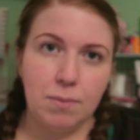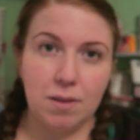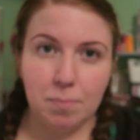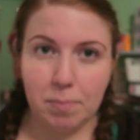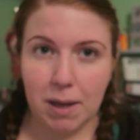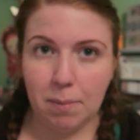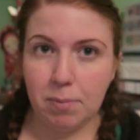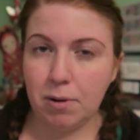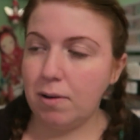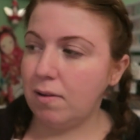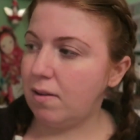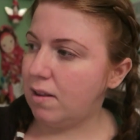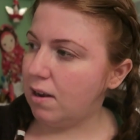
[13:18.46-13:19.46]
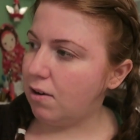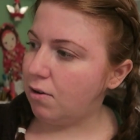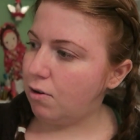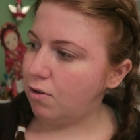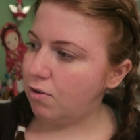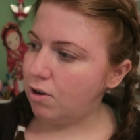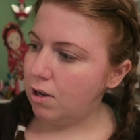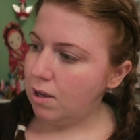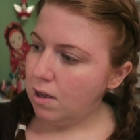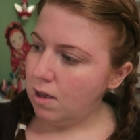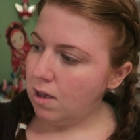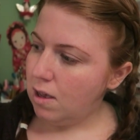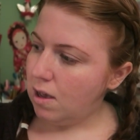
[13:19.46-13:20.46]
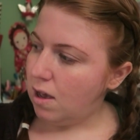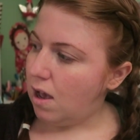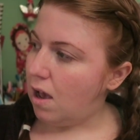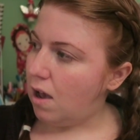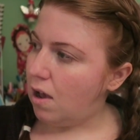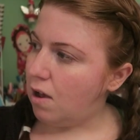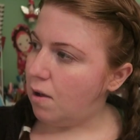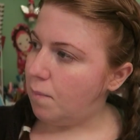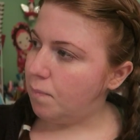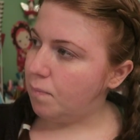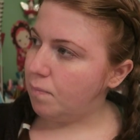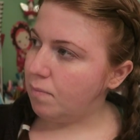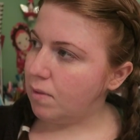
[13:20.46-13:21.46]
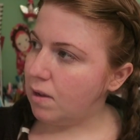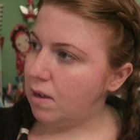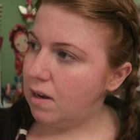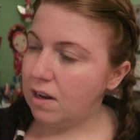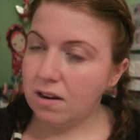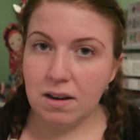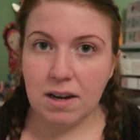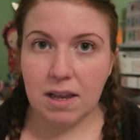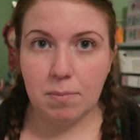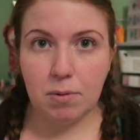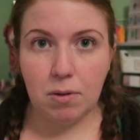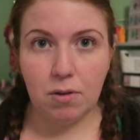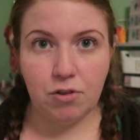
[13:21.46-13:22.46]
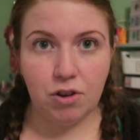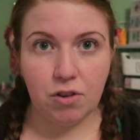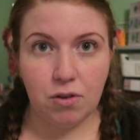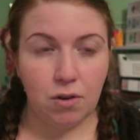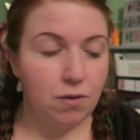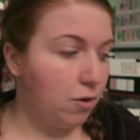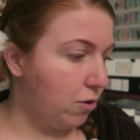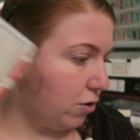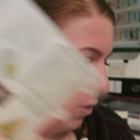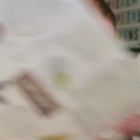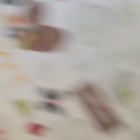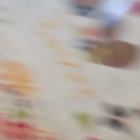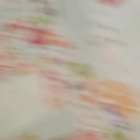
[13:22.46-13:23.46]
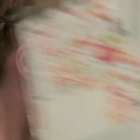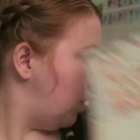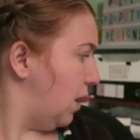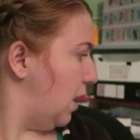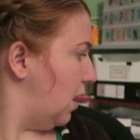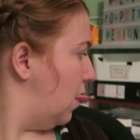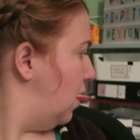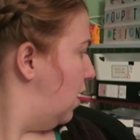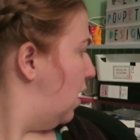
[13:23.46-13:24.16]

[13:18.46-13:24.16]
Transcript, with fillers: with papers, stickers, um, and little labels, just all for scrapbooking.